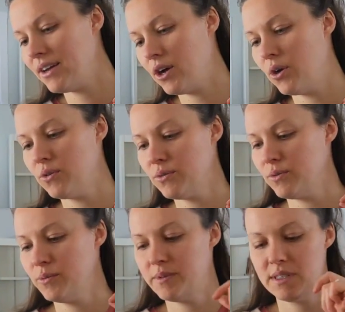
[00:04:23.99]

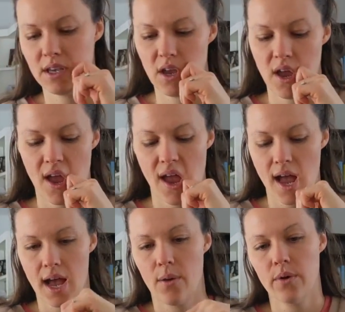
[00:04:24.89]
We're
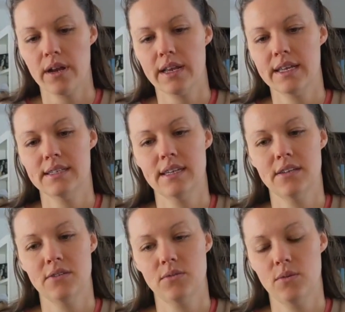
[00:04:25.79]
going to
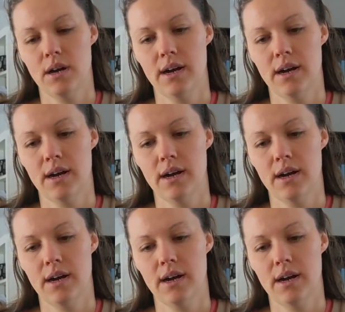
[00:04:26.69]
continue